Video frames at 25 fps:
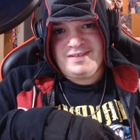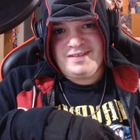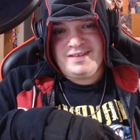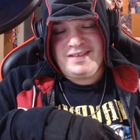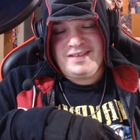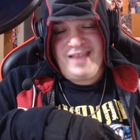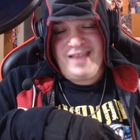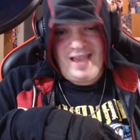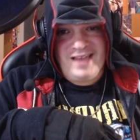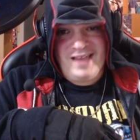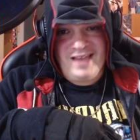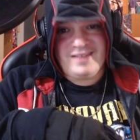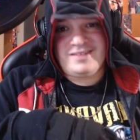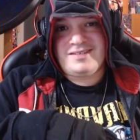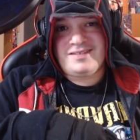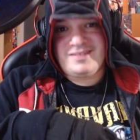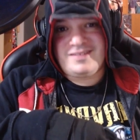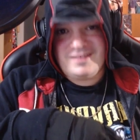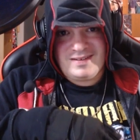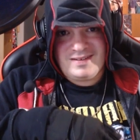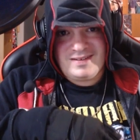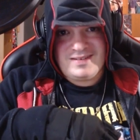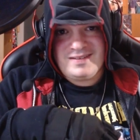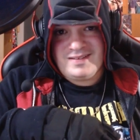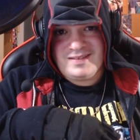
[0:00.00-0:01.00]
Yes
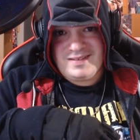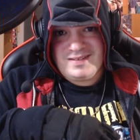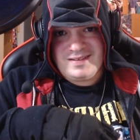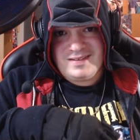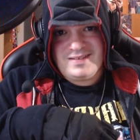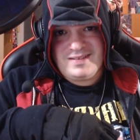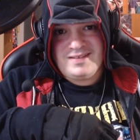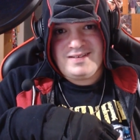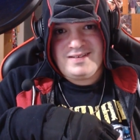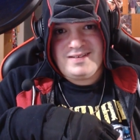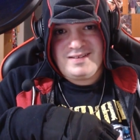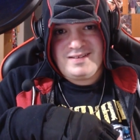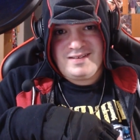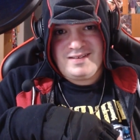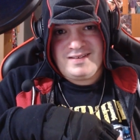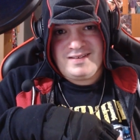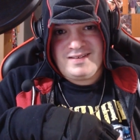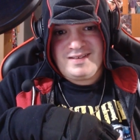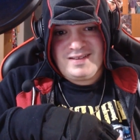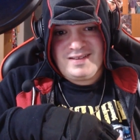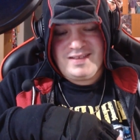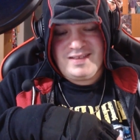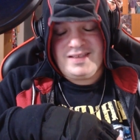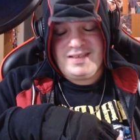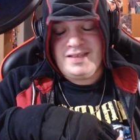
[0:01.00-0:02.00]

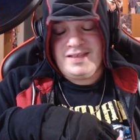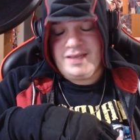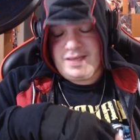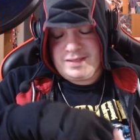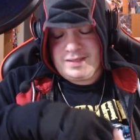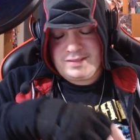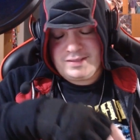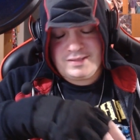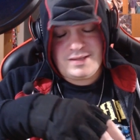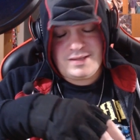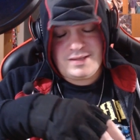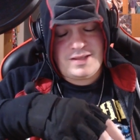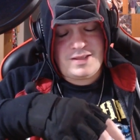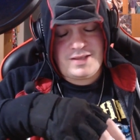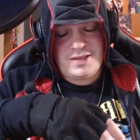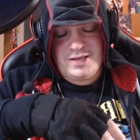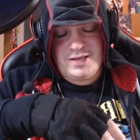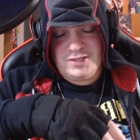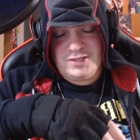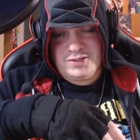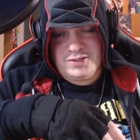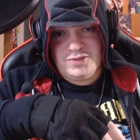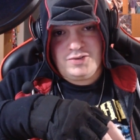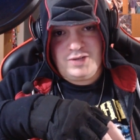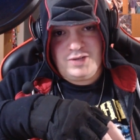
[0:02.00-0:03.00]
yes, they
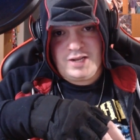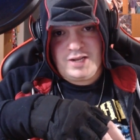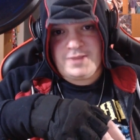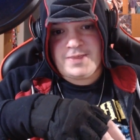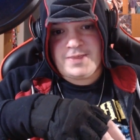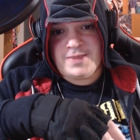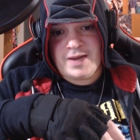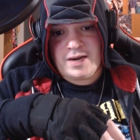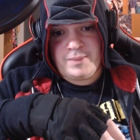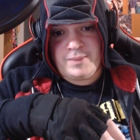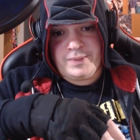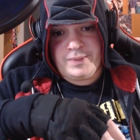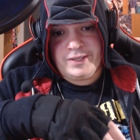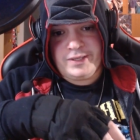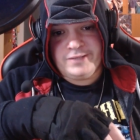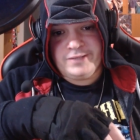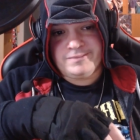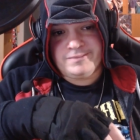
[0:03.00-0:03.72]
do need therapy.